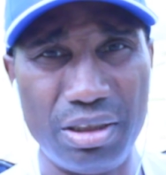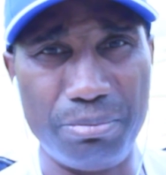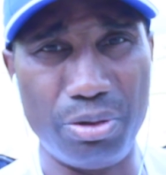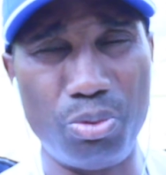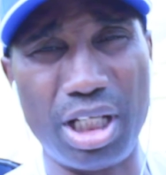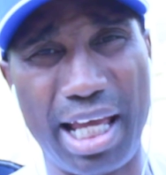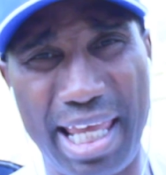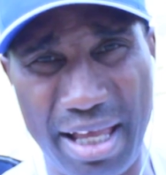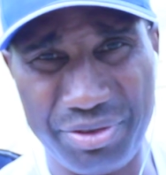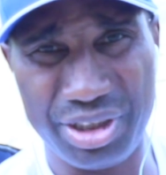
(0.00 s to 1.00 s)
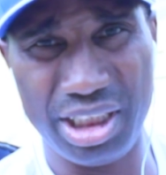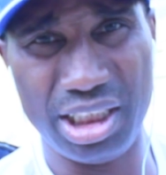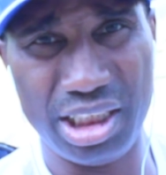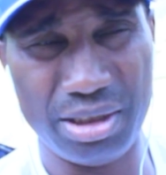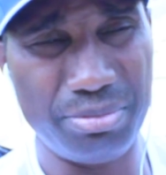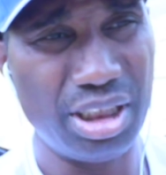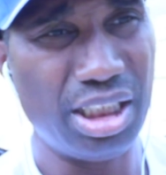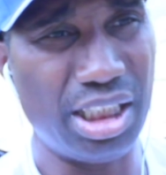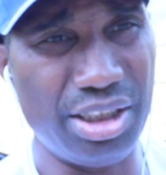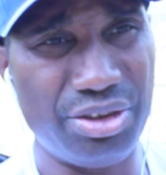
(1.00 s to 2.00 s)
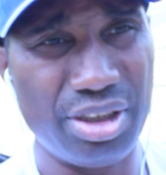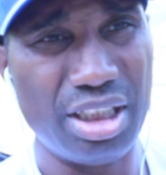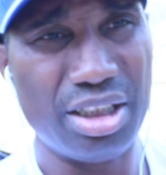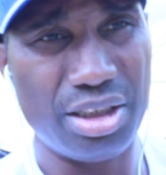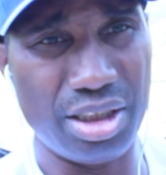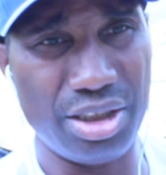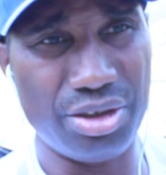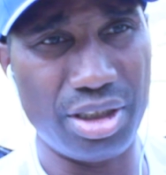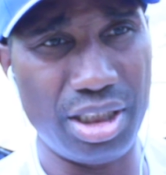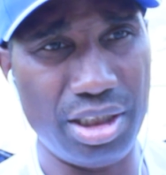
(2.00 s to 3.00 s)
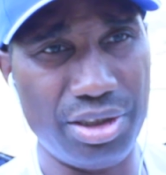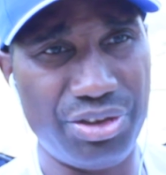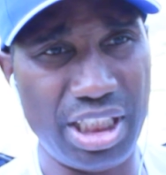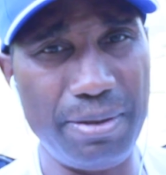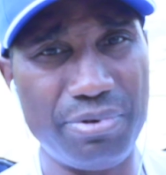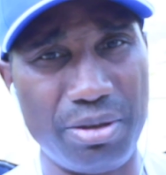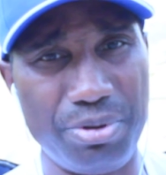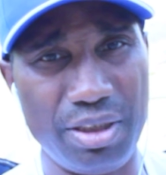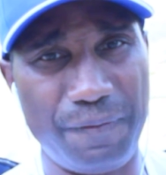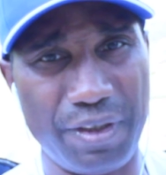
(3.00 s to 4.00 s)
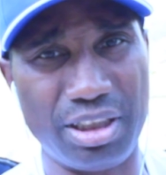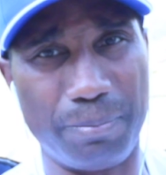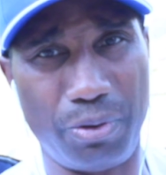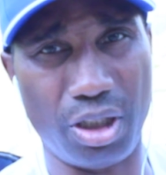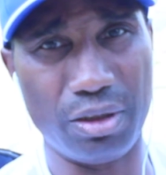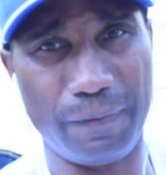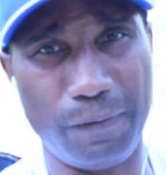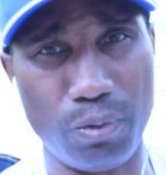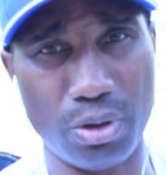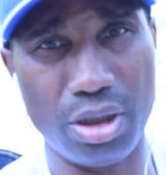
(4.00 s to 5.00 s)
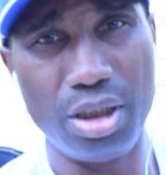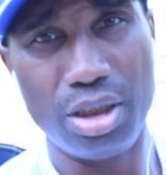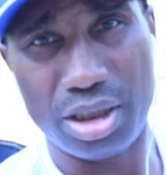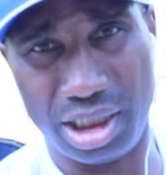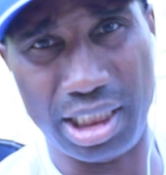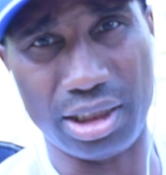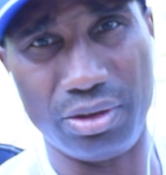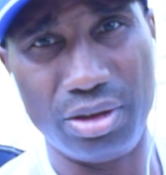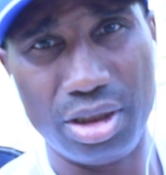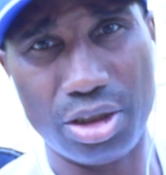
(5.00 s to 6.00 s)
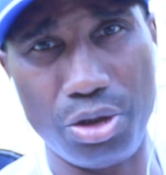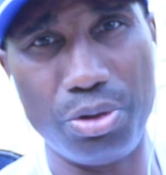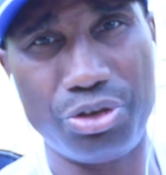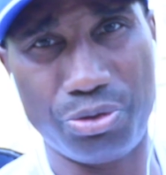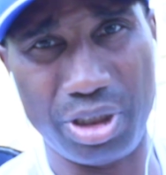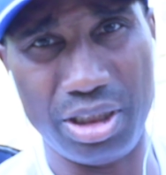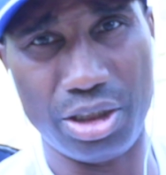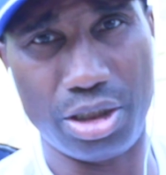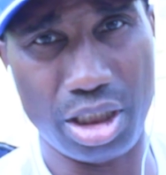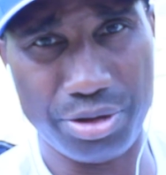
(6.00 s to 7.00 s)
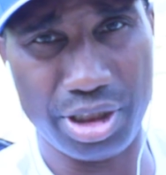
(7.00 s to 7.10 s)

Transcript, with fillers: But what I have seen of him, he's he, he seems to be fit the part for Canelo, going straight because